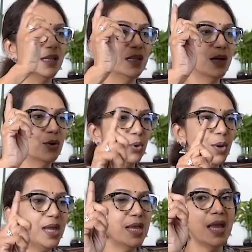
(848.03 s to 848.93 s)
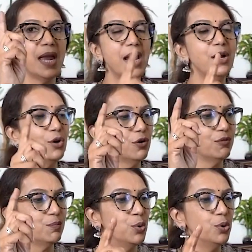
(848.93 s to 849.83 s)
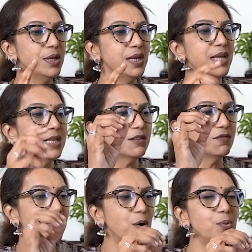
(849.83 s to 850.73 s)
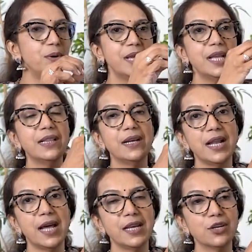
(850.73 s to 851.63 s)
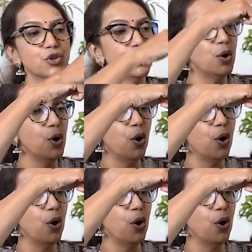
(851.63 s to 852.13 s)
The growing end of bone is found in the direction